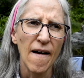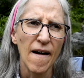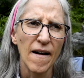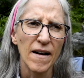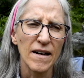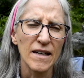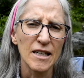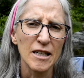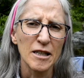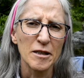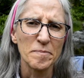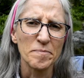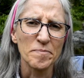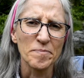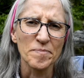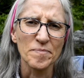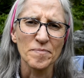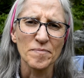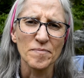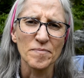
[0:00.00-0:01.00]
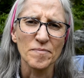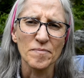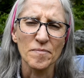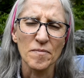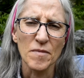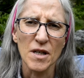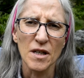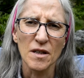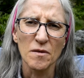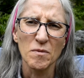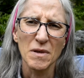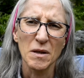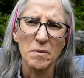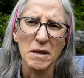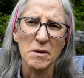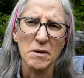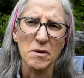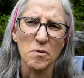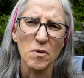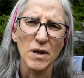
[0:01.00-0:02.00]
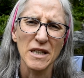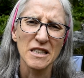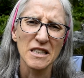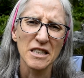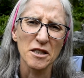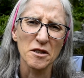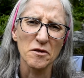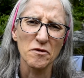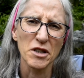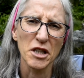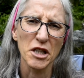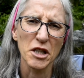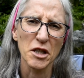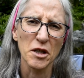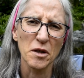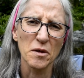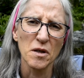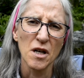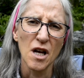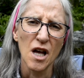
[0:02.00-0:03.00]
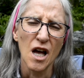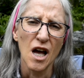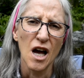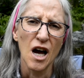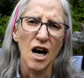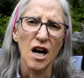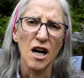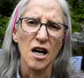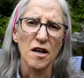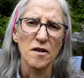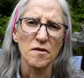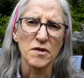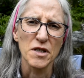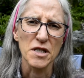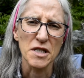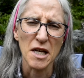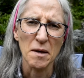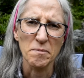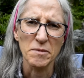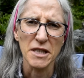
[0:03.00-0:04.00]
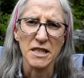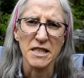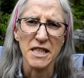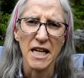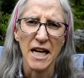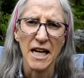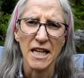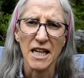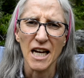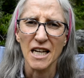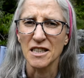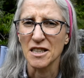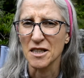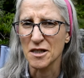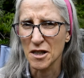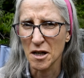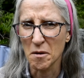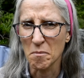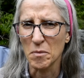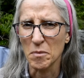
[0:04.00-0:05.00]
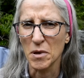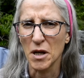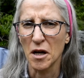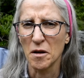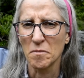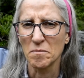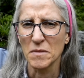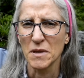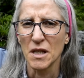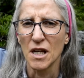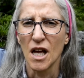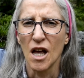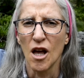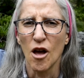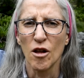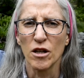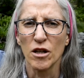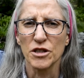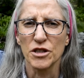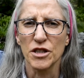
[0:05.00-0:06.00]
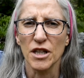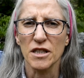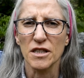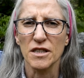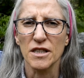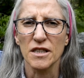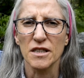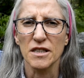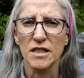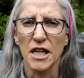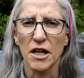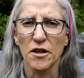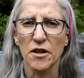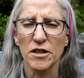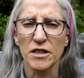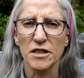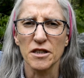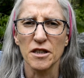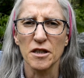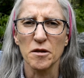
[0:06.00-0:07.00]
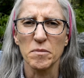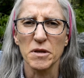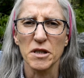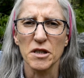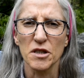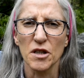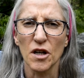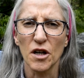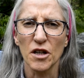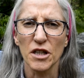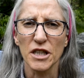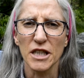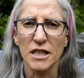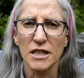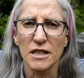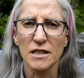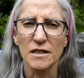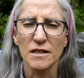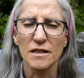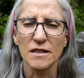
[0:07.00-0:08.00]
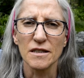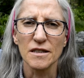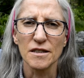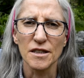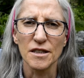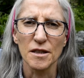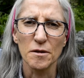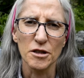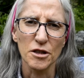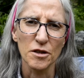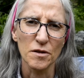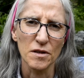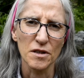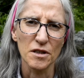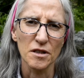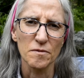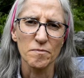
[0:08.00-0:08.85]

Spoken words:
well, maybe one little video of the septic tank and the sump pump, just as Gary's going to be starting to do the